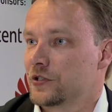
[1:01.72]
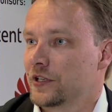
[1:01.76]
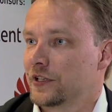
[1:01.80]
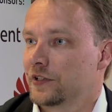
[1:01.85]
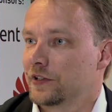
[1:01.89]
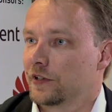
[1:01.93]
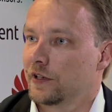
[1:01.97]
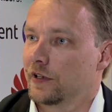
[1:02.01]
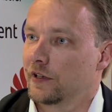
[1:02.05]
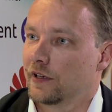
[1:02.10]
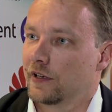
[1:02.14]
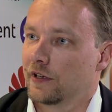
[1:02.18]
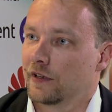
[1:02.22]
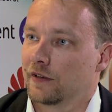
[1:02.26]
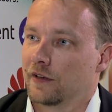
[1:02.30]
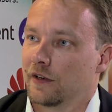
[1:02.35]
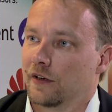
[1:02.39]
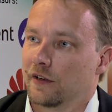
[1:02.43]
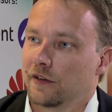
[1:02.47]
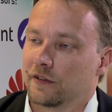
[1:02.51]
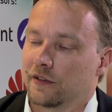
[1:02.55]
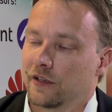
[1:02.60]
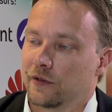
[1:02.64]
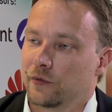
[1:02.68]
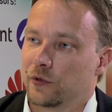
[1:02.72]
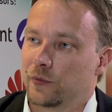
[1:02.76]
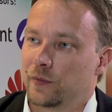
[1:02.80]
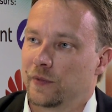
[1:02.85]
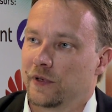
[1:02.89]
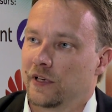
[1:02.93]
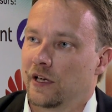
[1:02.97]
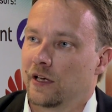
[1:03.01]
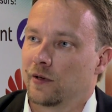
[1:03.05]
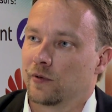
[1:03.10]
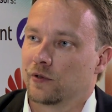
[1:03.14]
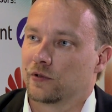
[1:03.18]
center here. They would
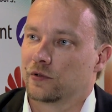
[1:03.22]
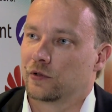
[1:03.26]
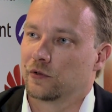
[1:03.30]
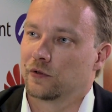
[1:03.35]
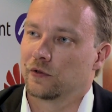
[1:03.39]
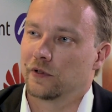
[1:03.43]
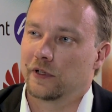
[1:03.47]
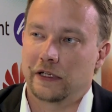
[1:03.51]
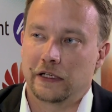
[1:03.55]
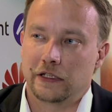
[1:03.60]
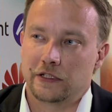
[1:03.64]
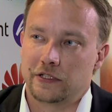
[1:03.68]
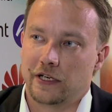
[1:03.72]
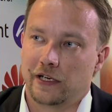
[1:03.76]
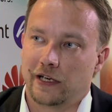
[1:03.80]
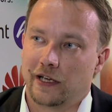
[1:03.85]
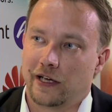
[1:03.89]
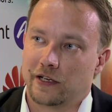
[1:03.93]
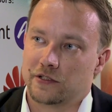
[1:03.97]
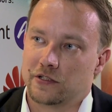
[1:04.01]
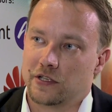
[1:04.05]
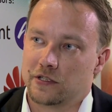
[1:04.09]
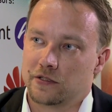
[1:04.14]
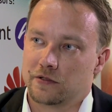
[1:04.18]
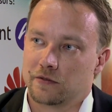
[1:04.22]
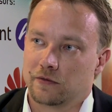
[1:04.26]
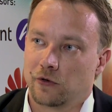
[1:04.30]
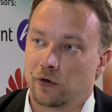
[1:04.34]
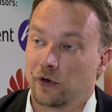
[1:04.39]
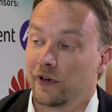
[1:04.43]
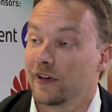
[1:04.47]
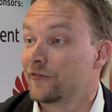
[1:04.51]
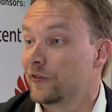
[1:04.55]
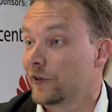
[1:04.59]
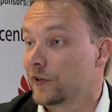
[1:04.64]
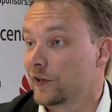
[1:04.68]
be able to easily access
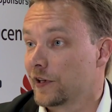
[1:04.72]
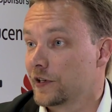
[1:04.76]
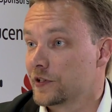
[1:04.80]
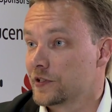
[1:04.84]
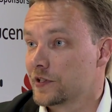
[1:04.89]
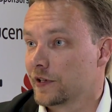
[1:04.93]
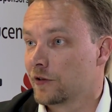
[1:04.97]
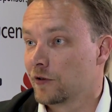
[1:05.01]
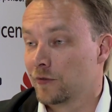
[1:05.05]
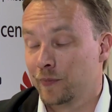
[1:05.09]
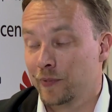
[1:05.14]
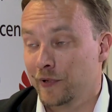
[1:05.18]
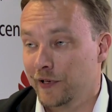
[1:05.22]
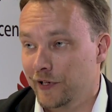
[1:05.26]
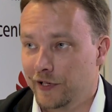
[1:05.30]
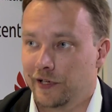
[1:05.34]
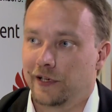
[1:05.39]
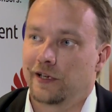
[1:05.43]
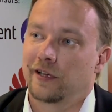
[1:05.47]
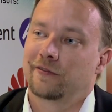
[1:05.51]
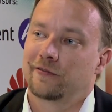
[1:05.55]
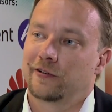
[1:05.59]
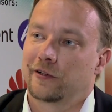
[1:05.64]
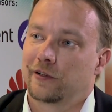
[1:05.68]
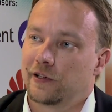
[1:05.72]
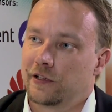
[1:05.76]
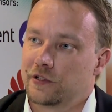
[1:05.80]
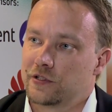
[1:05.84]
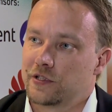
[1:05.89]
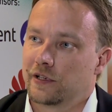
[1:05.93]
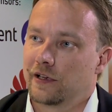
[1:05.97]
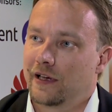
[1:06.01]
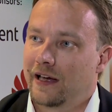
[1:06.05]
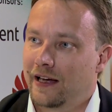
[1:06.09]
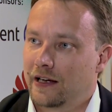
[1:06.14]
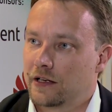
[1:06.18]
or effortlessly, completely
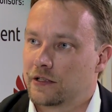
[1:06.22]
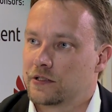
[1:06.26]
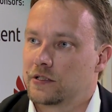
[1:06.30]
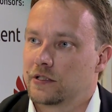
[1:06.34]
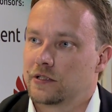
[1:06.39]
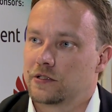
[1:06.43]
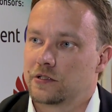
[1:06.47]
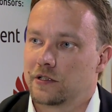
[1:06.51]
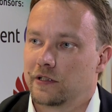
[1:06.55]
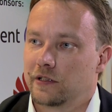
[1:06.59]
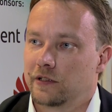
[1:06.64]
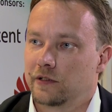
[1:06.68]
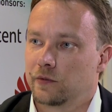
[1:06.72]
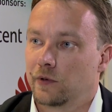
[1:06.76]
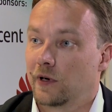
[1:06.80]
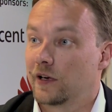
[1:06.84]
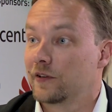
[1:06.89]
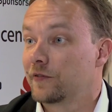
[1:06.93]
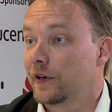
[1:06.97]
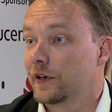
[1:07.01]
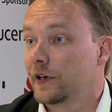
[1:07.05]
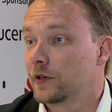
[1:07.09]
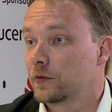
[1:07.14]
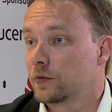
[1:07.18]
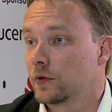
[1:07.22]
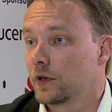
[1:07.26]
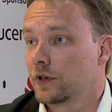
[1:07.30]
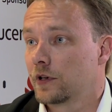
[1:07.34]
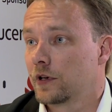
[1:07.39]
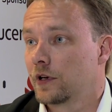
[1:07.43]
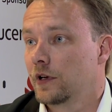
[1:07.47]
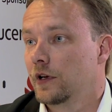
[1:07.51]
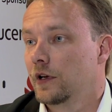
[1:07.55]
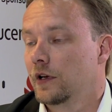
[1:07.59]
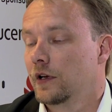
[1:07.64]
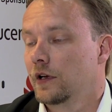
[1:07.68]
effortlessly access the Wi-Fi network.
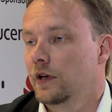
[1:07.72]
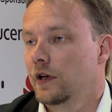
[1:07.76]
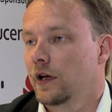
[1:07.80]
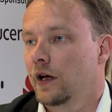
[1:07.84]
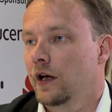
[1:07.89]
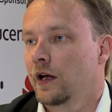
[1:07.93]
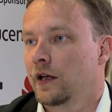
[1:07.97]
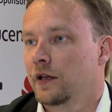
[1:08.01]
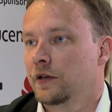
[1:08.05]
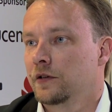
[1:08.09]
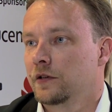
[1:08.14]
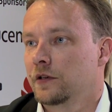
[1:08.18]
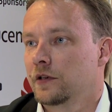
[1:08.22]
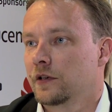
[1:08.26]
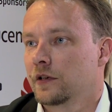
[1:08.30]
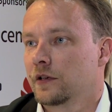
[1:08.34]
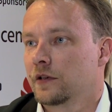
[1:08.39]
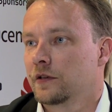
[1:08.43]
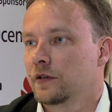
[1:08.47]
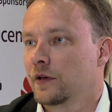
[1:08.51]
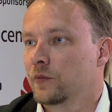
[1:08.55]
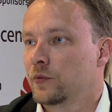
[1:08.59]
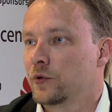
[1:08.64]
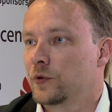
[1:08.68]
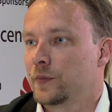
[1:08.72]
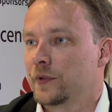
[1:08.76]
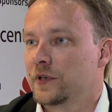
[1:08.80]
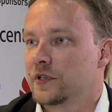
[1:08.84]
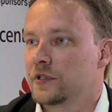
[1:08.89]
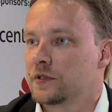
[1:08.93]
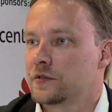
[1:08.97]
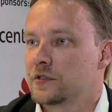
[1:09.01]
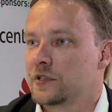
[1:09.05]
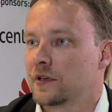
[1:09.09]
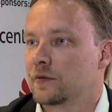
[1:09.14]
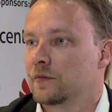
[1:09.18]
And there would
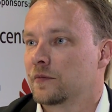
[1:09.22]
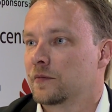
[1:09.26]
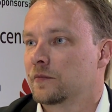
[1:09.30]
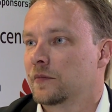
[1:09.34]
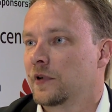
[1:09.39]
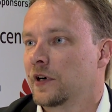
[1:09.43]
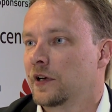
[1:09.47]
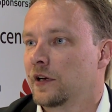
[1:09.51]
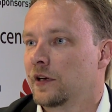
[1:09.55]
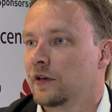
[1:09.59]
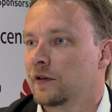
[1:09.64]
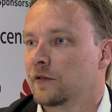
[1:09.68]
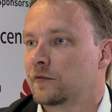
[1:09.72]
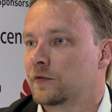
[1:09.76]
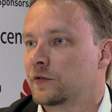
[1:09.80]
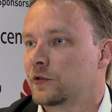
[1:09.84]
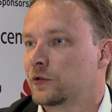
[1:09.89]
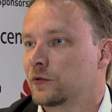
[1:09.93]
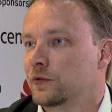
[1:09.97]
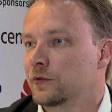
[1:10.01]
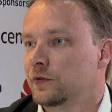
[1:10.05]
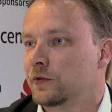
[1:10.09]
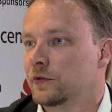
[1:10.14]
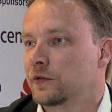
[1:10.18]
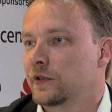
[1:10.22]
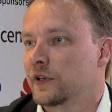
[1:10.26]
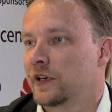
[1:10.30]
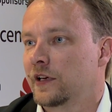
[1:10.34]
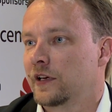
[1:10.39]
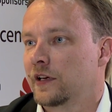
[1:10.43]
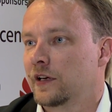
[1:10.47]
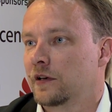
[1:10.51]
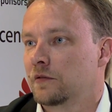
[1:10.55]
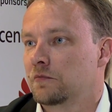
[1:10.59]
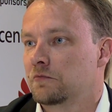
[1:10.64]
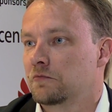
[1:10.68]
be some money to
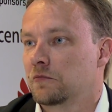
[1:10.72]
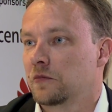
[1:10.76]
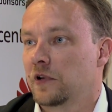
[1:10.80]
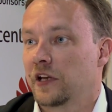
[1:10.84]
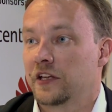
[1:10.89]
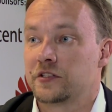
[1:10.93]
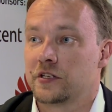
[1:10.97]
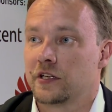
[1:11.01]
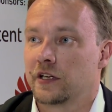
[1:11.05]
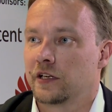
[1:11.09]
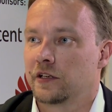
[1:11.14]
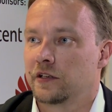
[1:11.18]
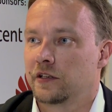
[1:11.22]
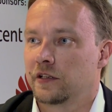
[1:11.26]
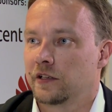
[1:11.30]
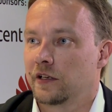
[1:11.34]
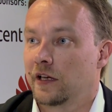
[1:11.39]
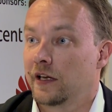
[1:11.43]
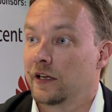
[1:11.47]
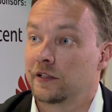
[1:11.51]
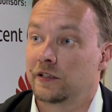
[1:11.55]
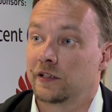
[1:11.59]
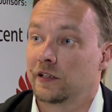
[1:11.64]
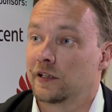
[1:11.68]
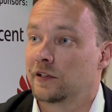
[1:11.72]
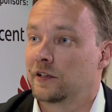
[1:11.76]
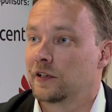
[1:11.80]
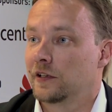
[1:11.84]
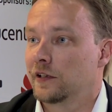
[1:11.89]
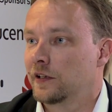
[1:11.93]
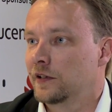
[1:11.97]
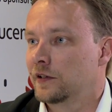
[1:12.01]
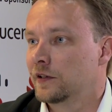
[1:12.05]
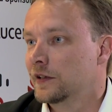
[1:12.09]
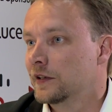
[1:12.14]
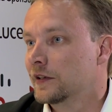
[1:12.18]
their, let's say, the
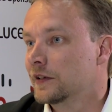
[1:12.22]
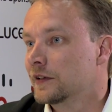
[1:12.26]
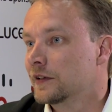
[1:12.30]
AT&T,